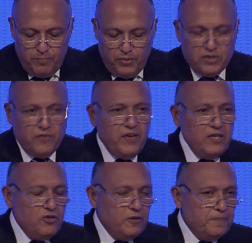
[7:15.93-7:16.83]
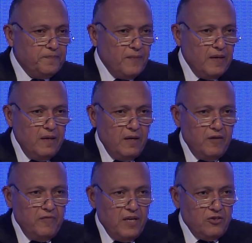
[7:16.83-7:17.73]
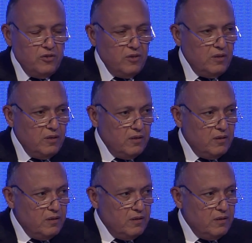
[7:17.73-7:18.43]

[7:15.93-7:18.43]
preservation of national